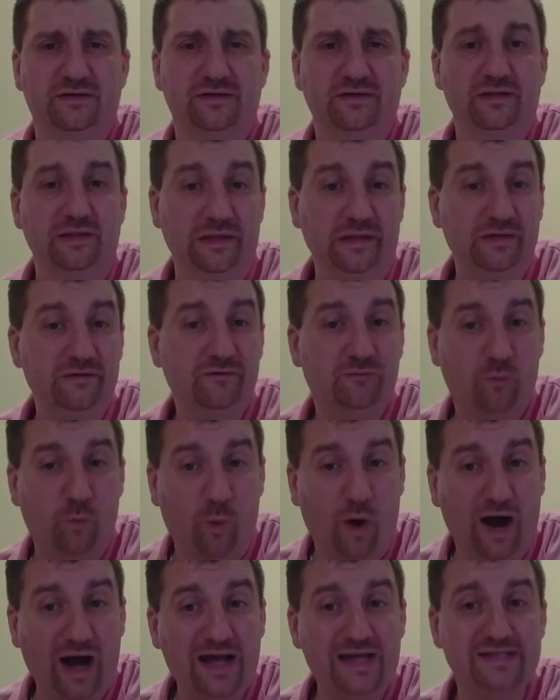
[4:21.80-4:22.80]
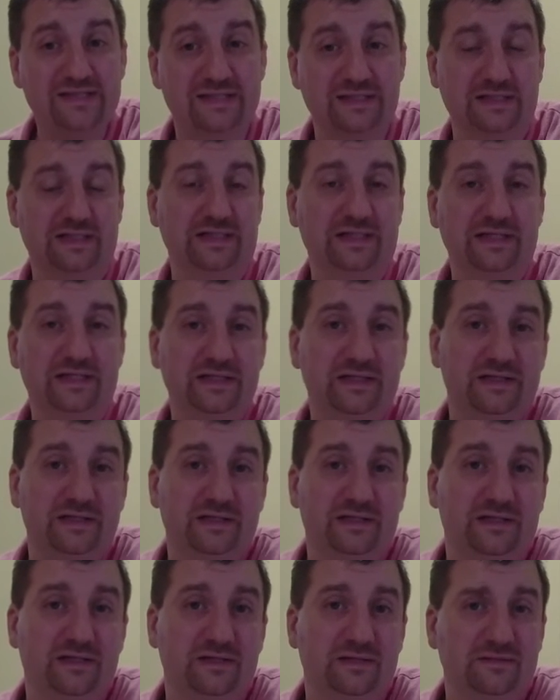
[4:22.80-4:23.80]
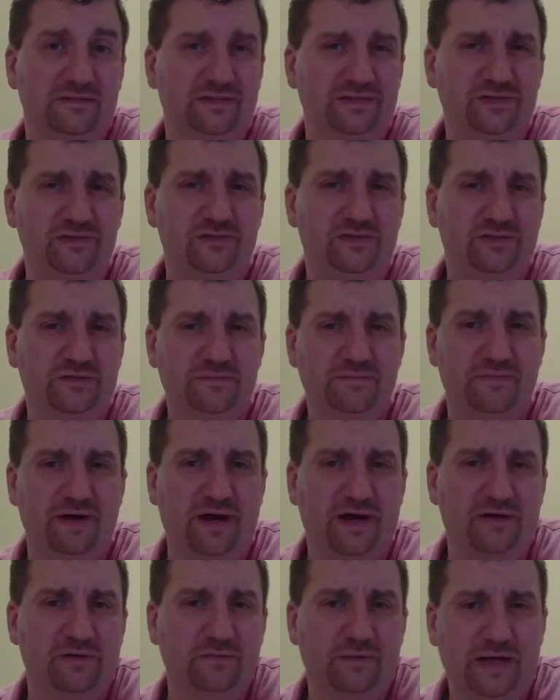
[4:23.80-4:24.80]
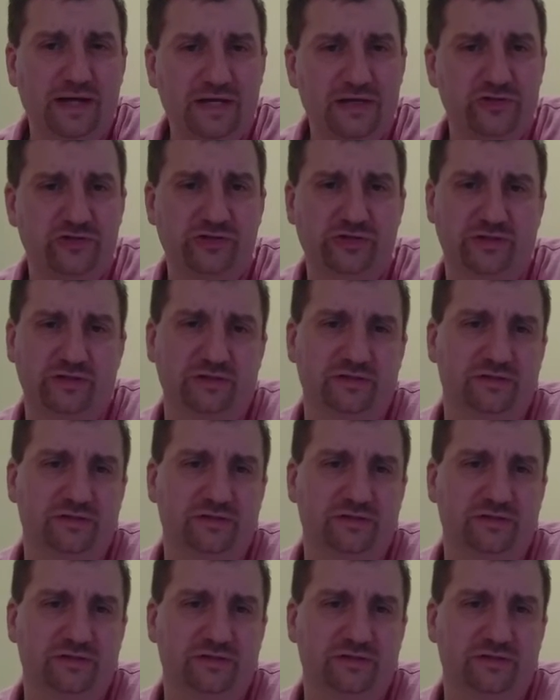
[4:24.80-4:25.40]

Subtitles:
Live wisely. Use some moderation.